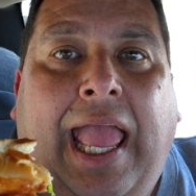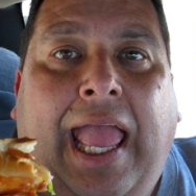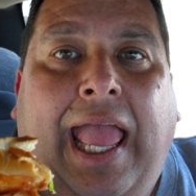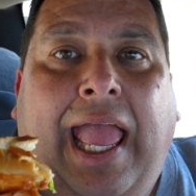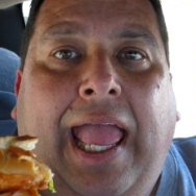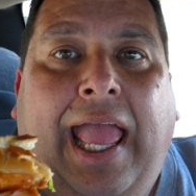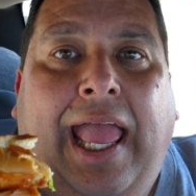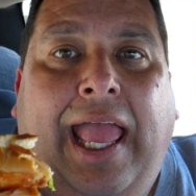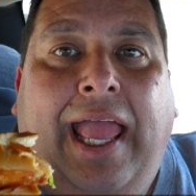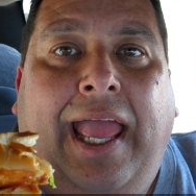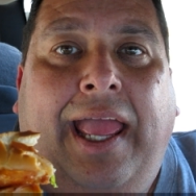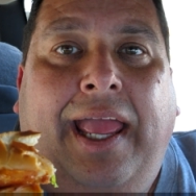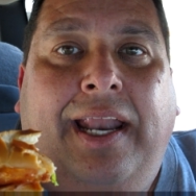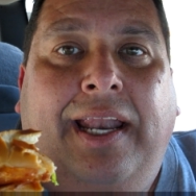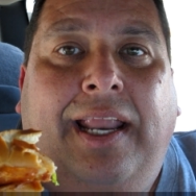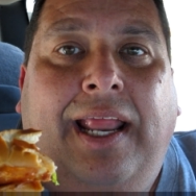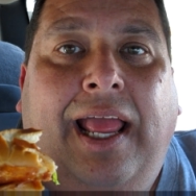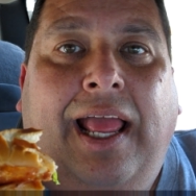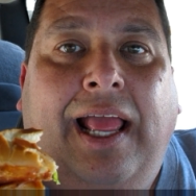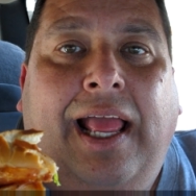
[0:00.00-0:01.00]

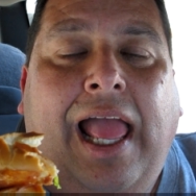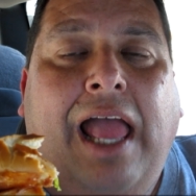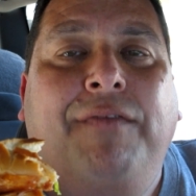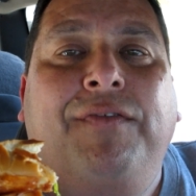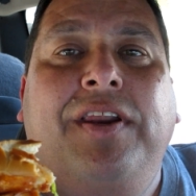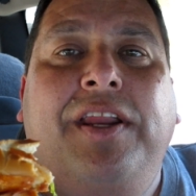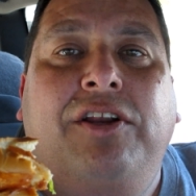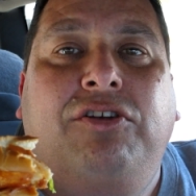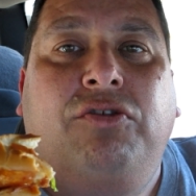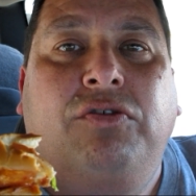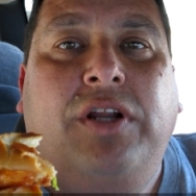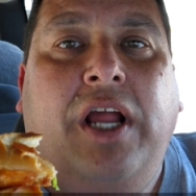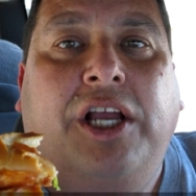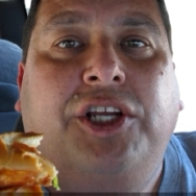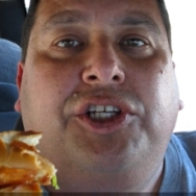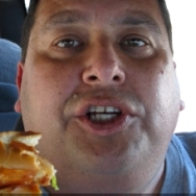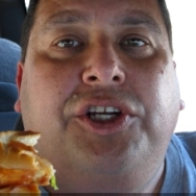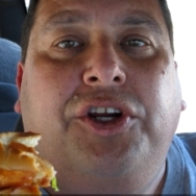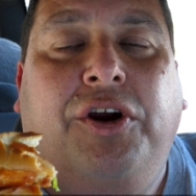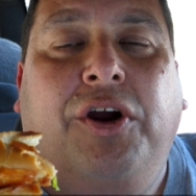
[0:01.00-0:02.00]
and have an
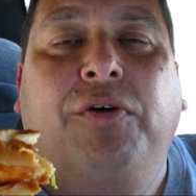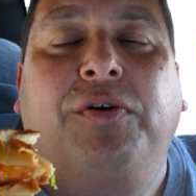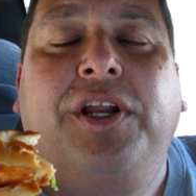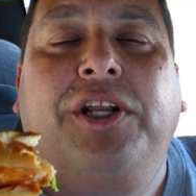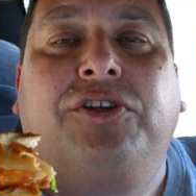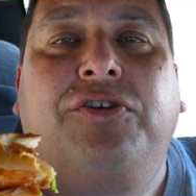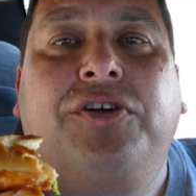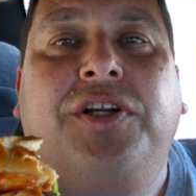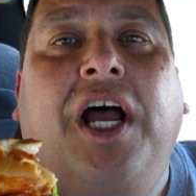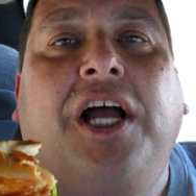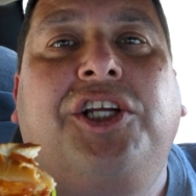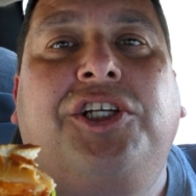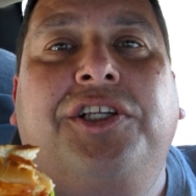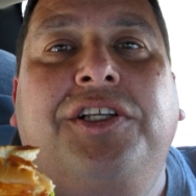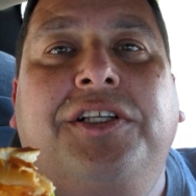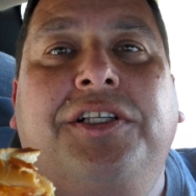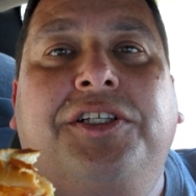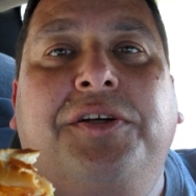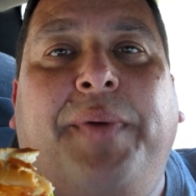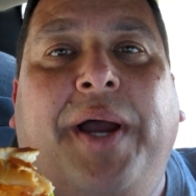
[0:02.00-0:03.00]
introduction, your own
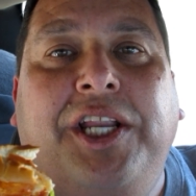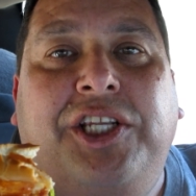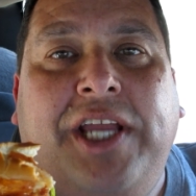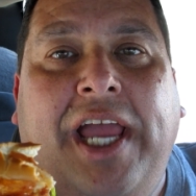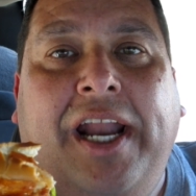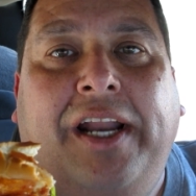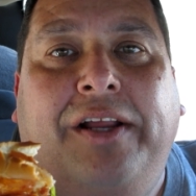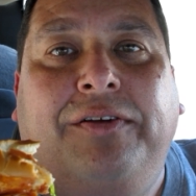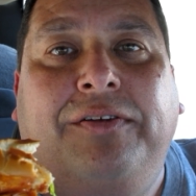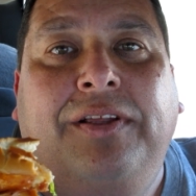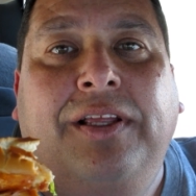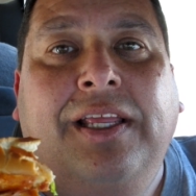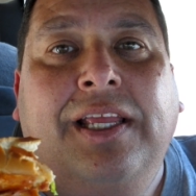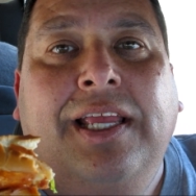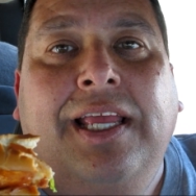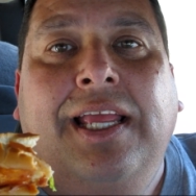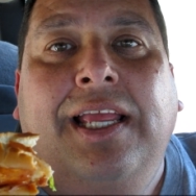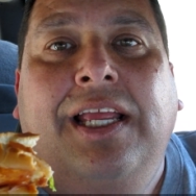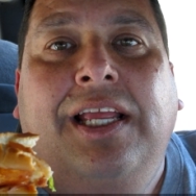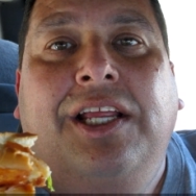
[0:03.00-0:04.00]
introduction to my channel,
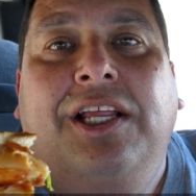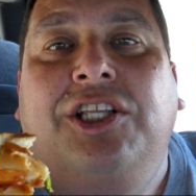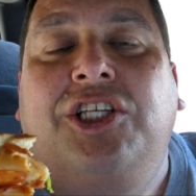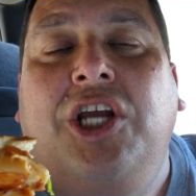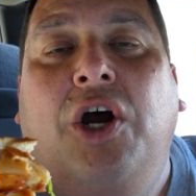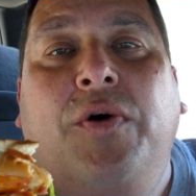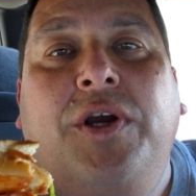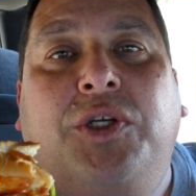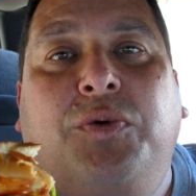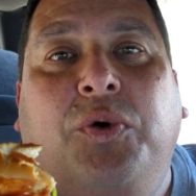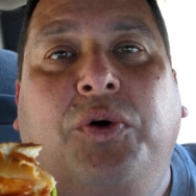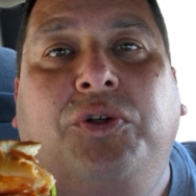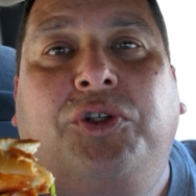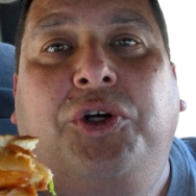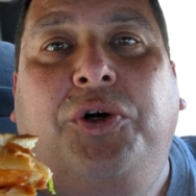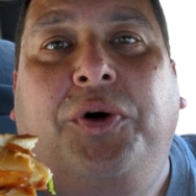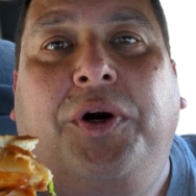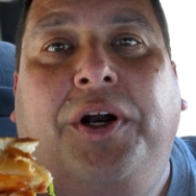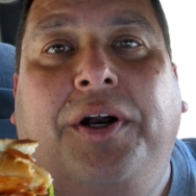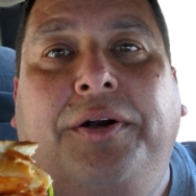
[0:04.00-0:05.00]
Joey's World
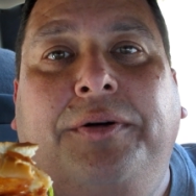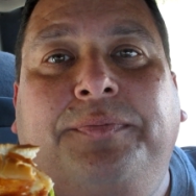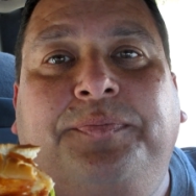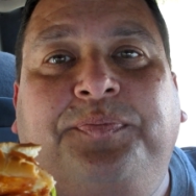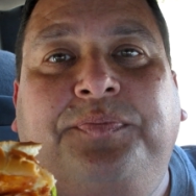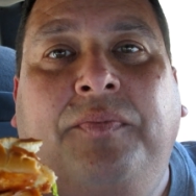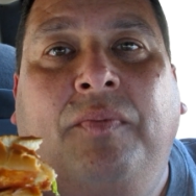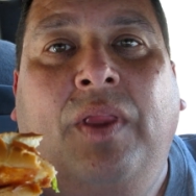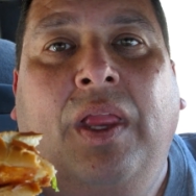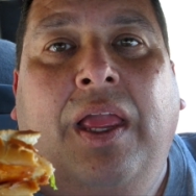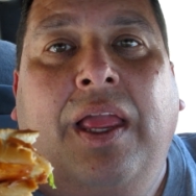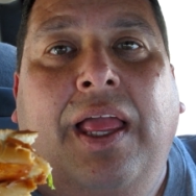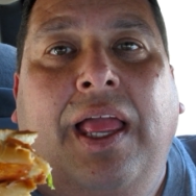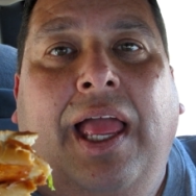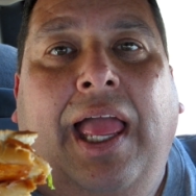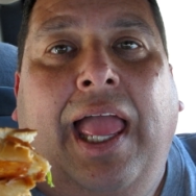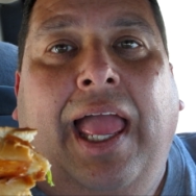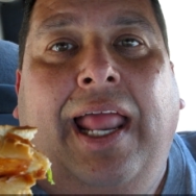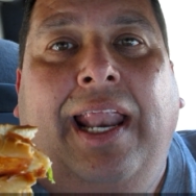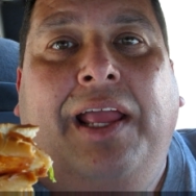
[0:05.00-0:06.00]
Tour.
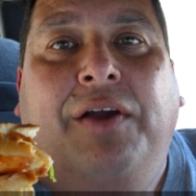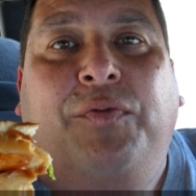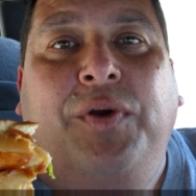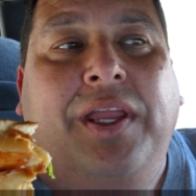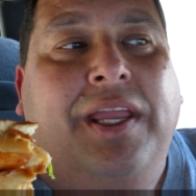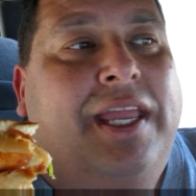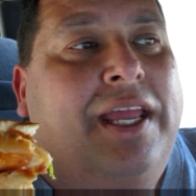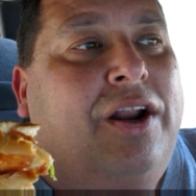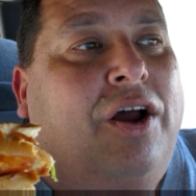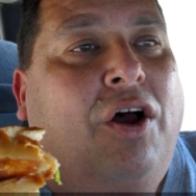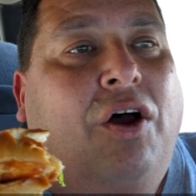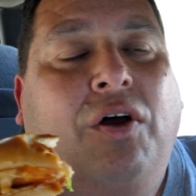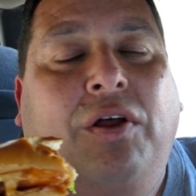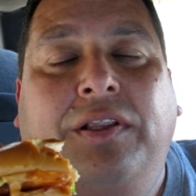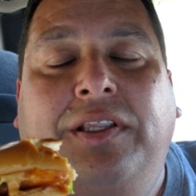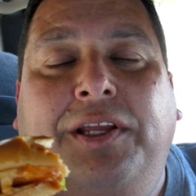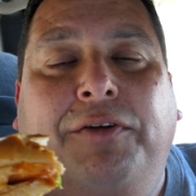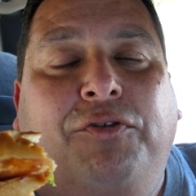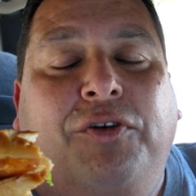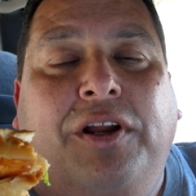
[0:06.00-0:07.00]
And if we can get
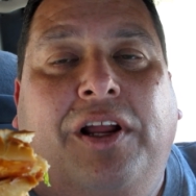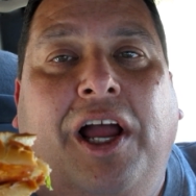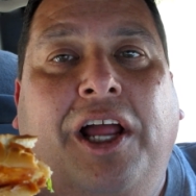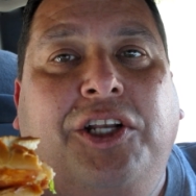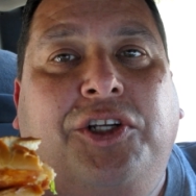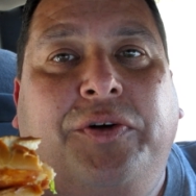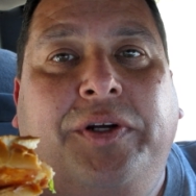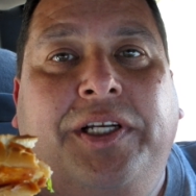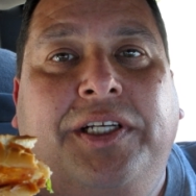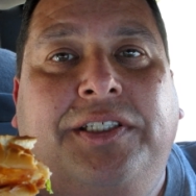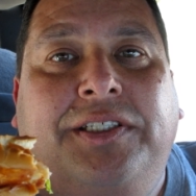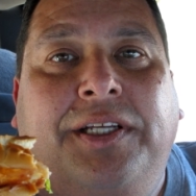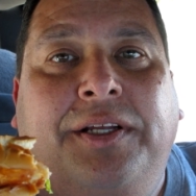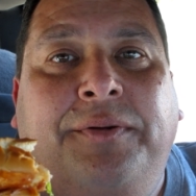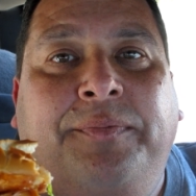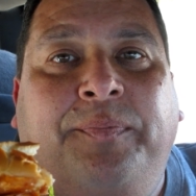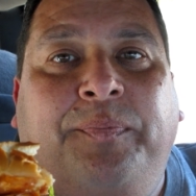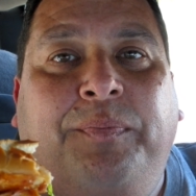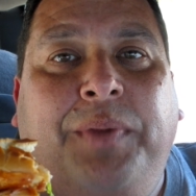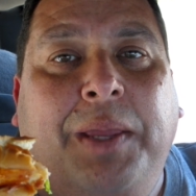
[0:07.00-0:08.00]
all different countries,
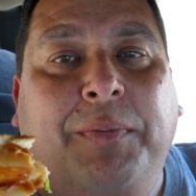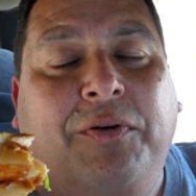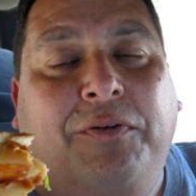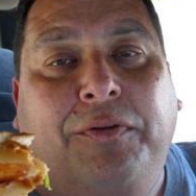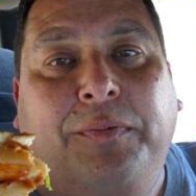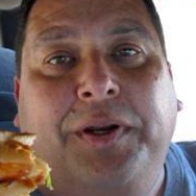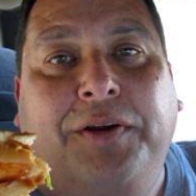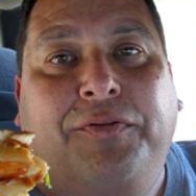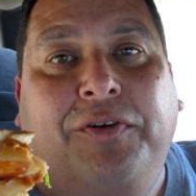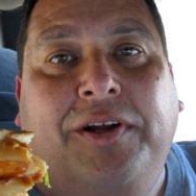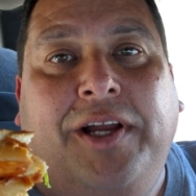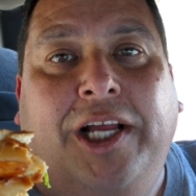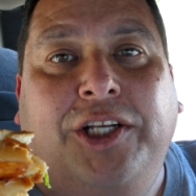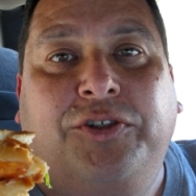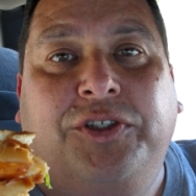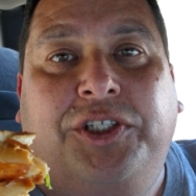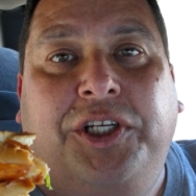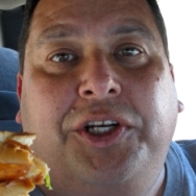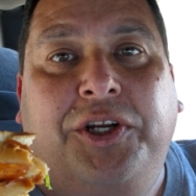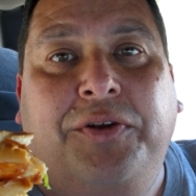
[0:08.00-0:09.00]
people from different
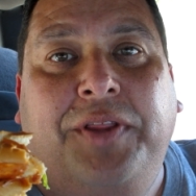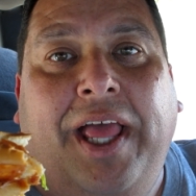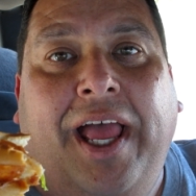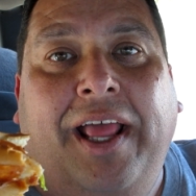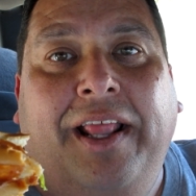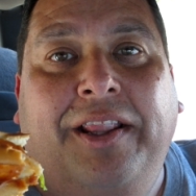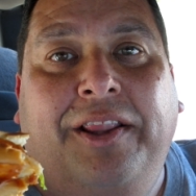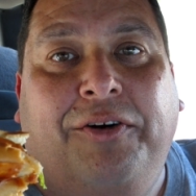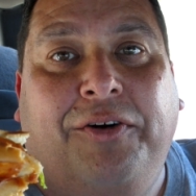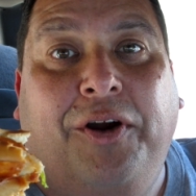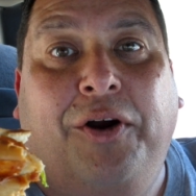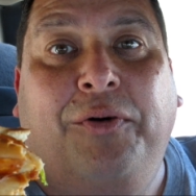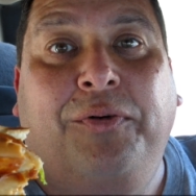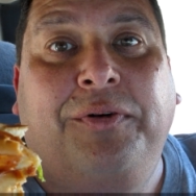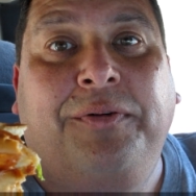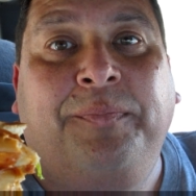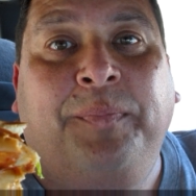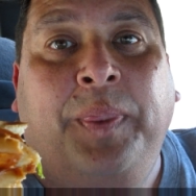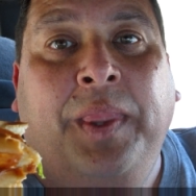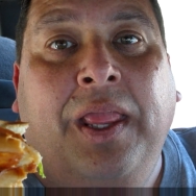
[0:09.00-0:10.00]
countries to do that, their
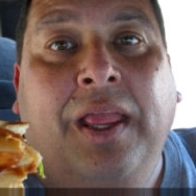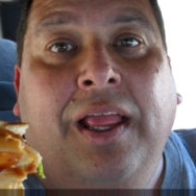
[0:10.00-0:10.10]
own